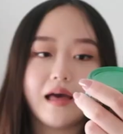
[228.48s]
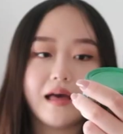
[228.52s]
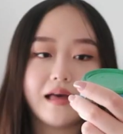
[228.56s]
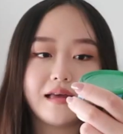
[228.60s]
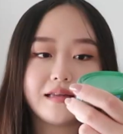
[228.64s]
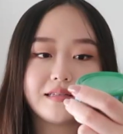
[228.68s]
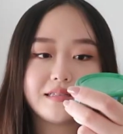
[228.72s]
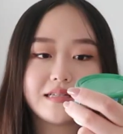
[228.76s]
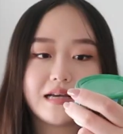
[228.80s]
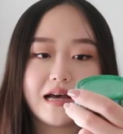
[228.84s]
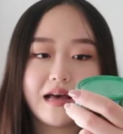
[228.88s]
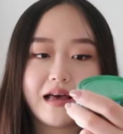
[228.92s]

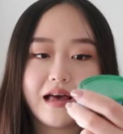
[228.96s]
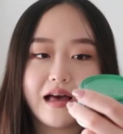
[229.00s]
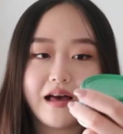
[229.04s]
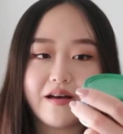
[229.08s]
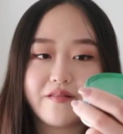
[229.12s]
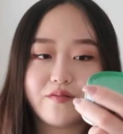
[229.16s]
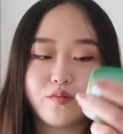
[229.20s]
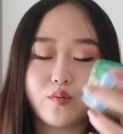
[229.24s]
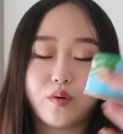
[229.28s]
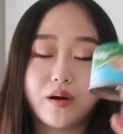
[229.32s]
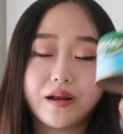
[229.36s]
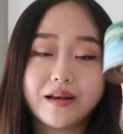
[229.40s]
And I
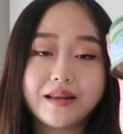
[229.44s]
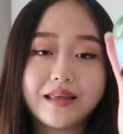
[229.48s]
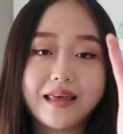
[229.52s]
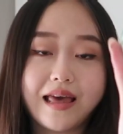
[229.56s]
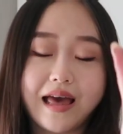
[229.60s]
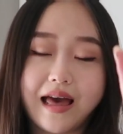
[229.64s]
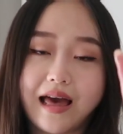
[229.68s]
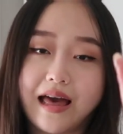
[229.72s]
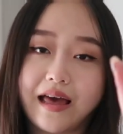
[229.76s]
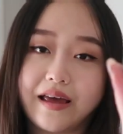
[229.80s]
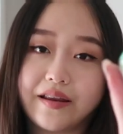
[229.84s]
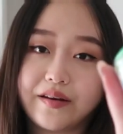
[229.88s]
have 1
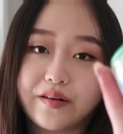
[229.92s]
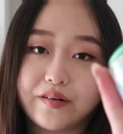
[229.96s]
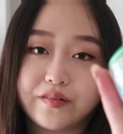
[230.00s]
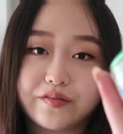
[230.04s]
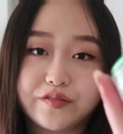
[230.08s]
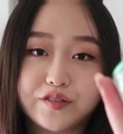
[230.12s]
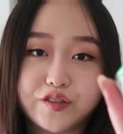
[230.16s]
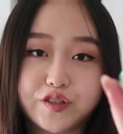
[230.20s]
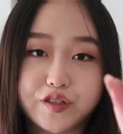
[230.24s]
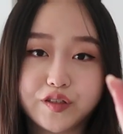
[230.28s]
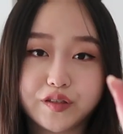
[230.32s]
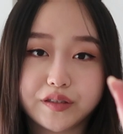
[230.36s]
can
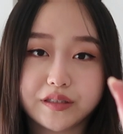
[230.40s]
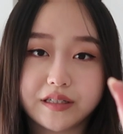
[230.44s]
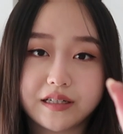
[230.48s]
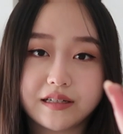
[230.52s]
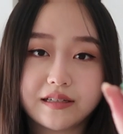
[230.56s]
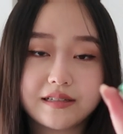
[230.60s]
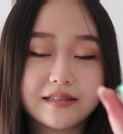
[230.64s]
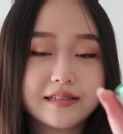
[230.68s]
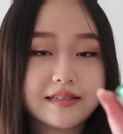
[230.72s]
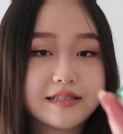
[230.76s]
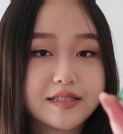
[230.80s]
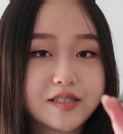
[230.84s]
of
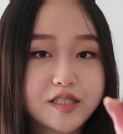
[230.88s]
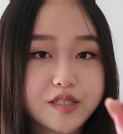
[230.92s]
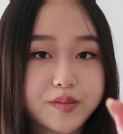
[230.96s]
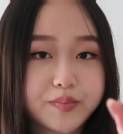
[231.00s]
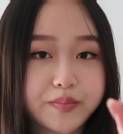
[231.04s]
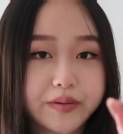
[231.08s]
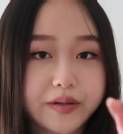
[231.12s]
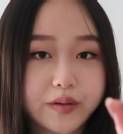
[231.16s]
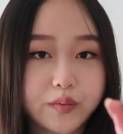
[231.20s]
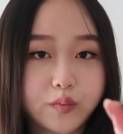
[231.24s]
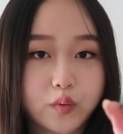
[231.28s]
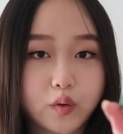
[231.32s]
tuna in
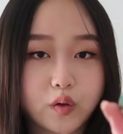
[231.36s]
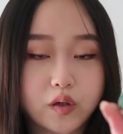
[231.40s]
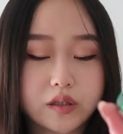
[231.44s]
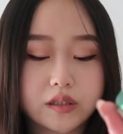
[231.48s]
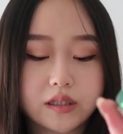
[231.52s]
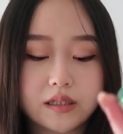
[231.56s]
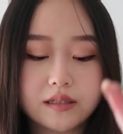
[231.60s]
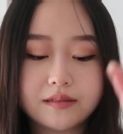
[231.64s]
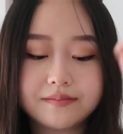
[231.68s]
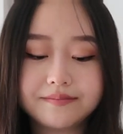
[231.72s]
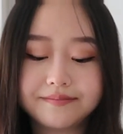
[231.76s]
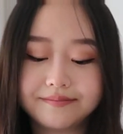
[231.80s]
spring
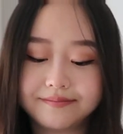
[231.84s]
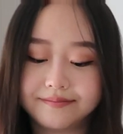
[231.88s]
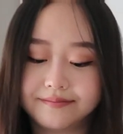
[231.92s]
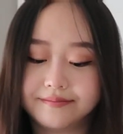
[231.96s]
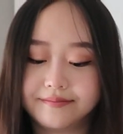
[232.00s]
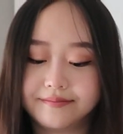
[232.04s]
water.